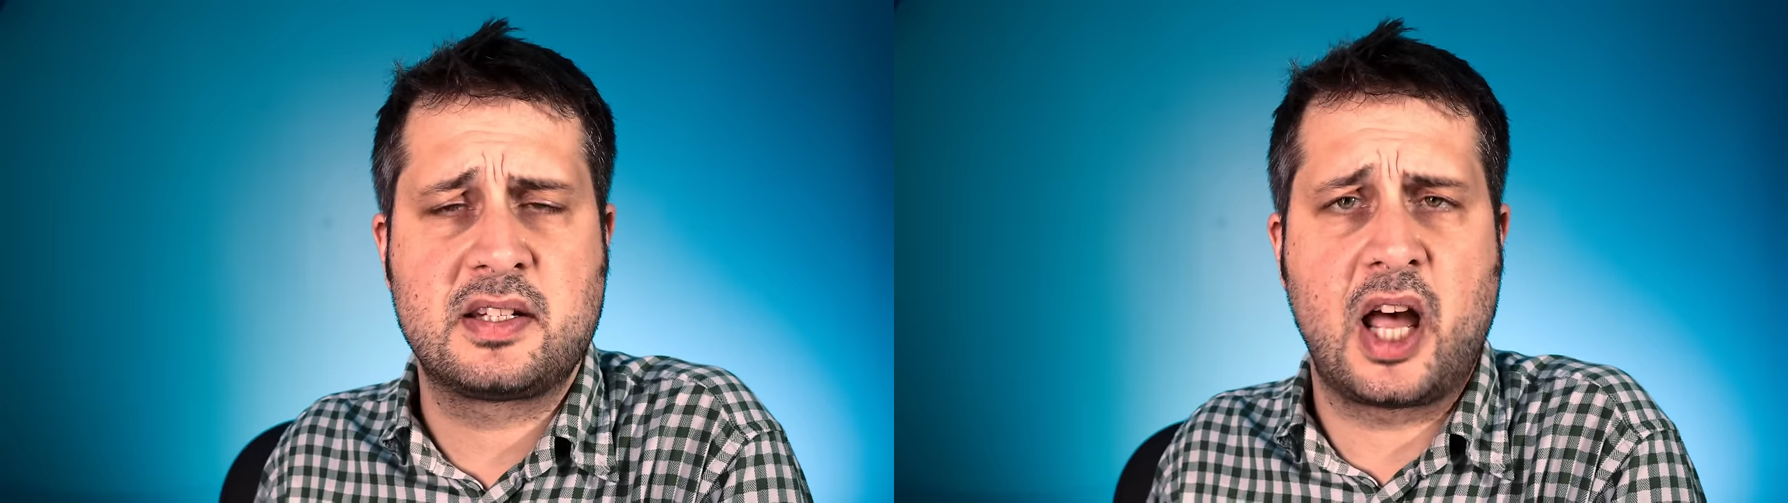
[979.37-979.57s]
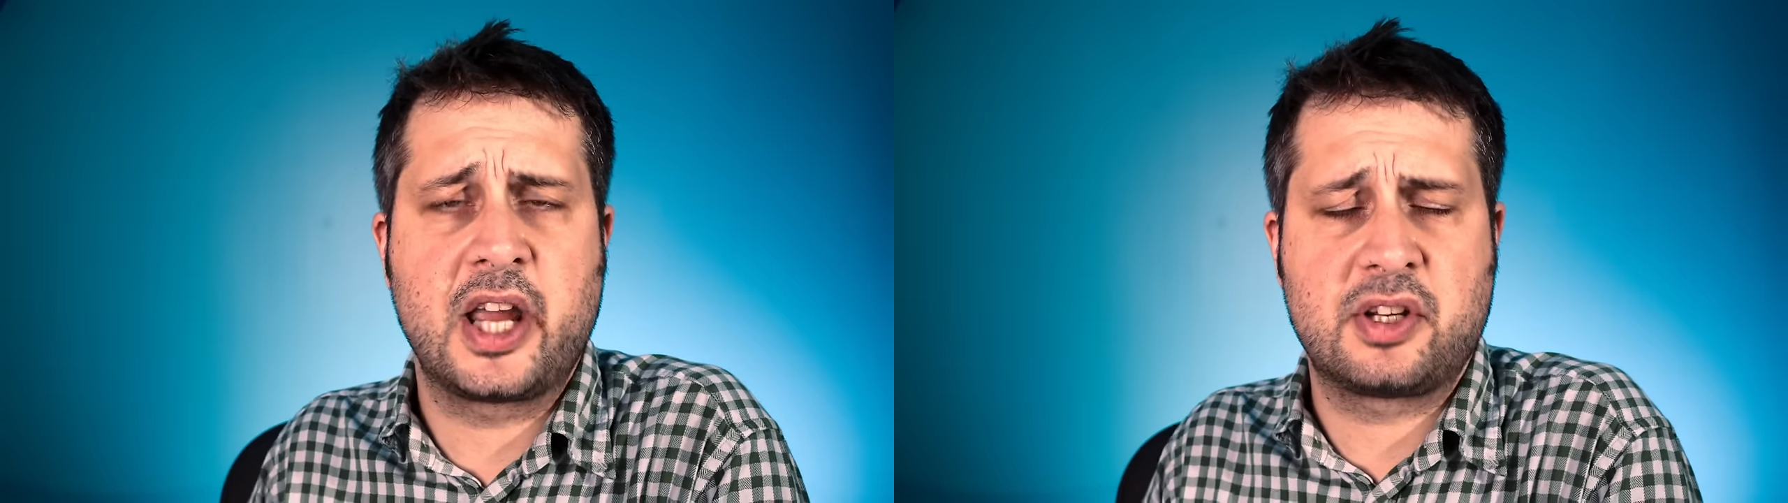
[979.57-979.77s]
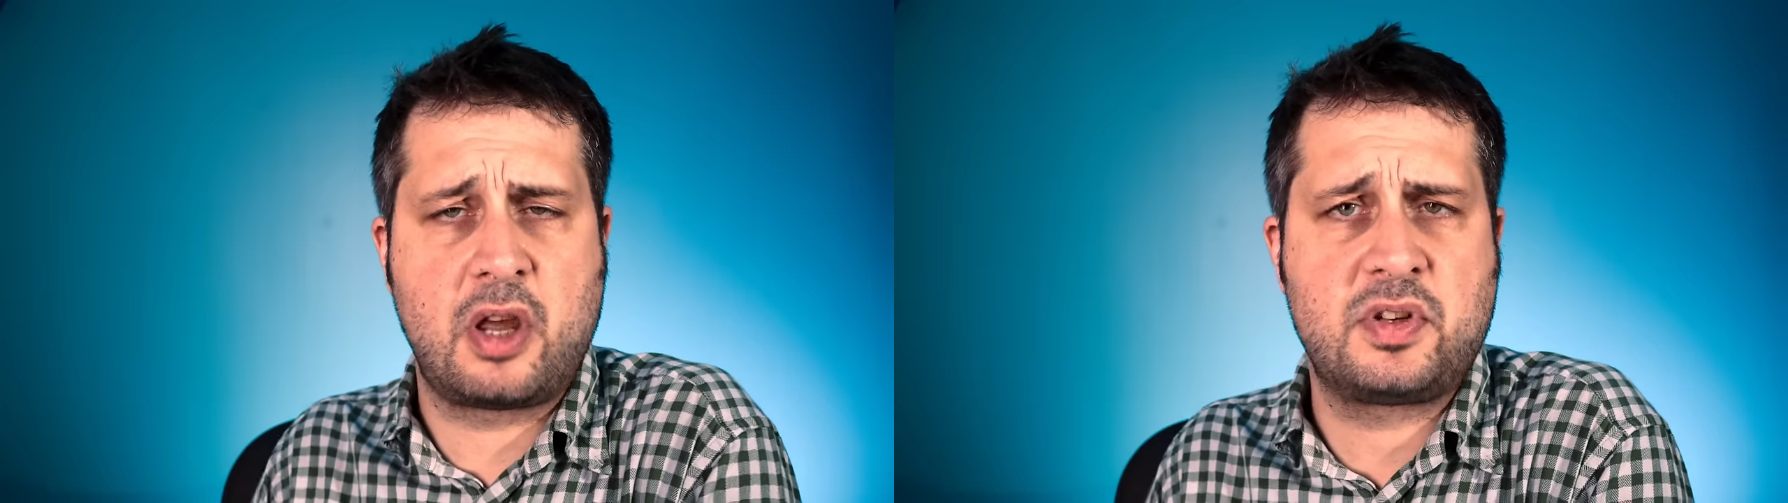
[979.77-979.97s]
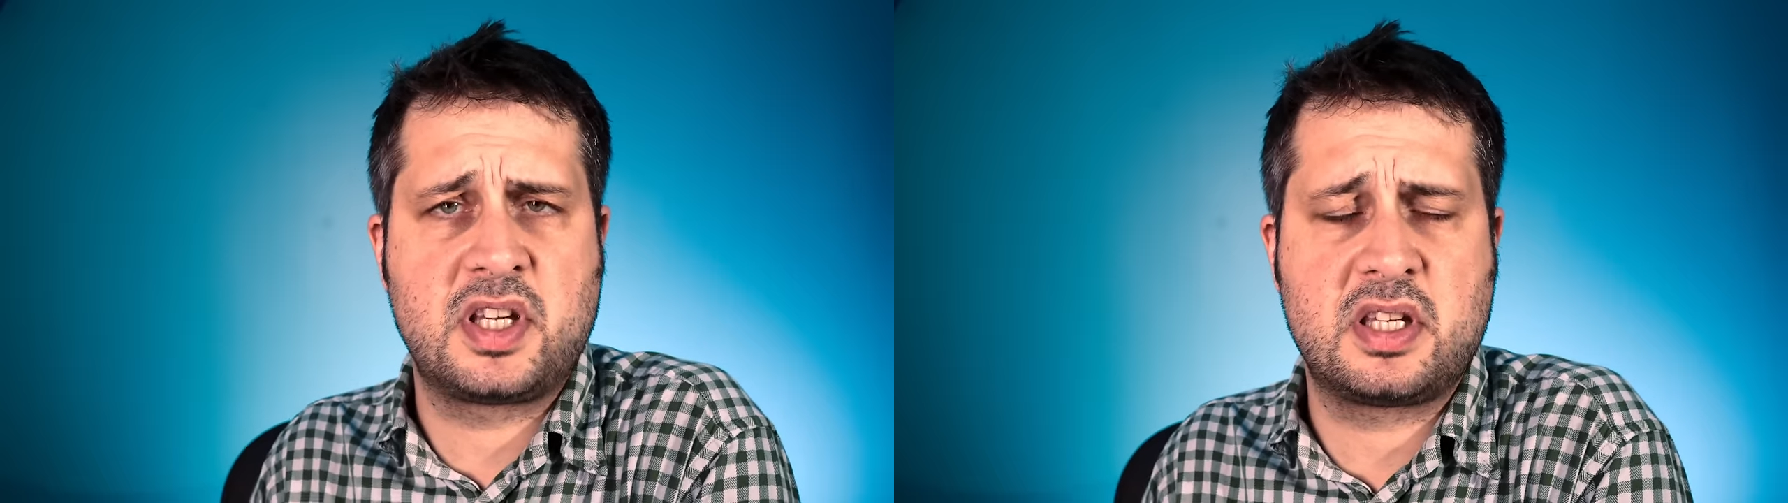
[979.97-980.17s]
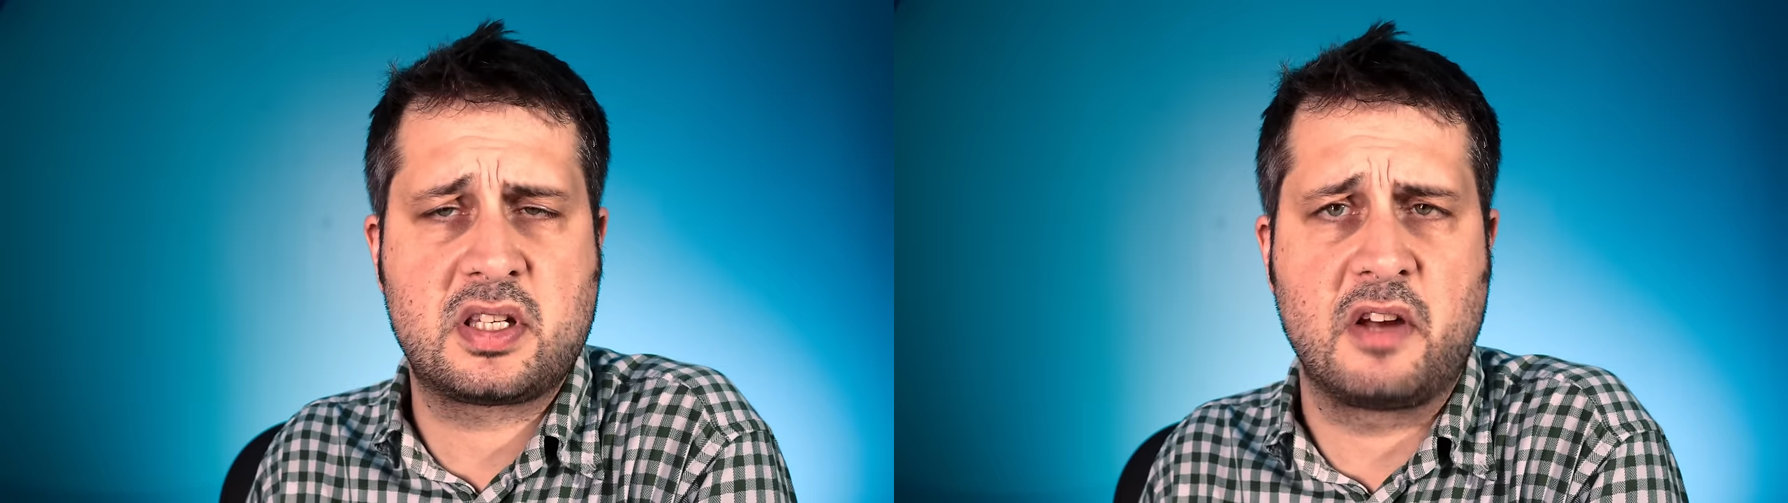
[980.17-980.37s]

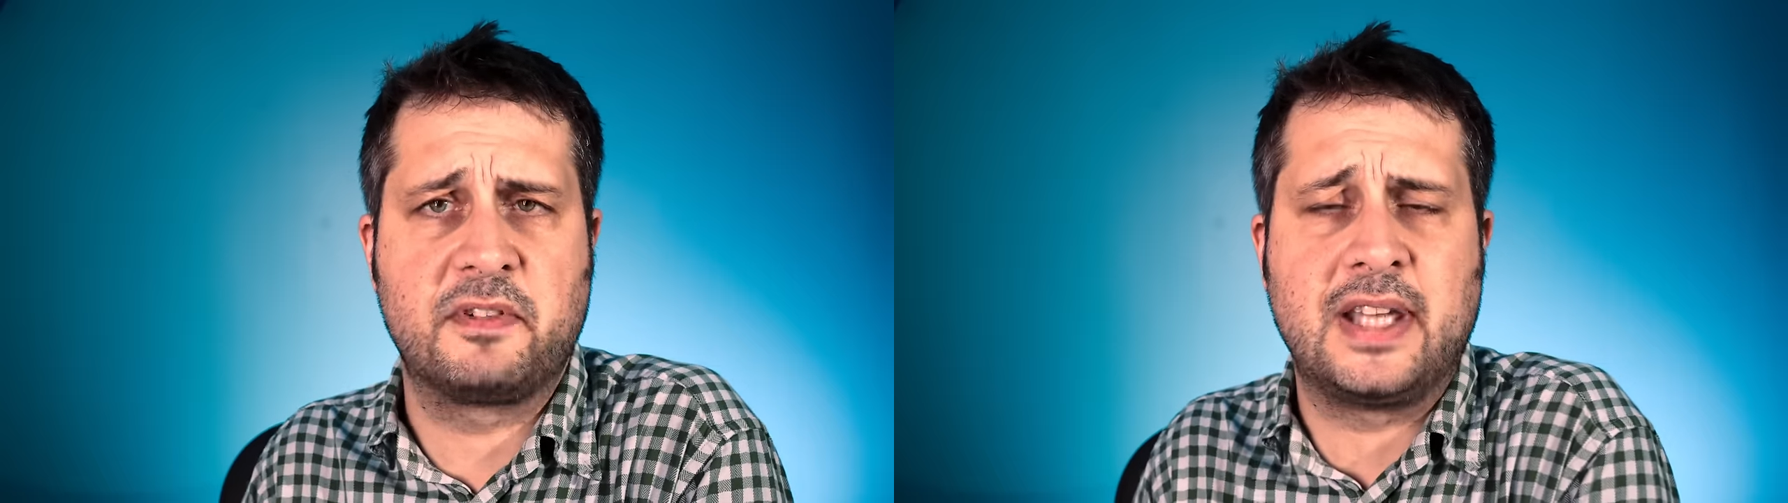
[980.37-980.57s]
diagnosis of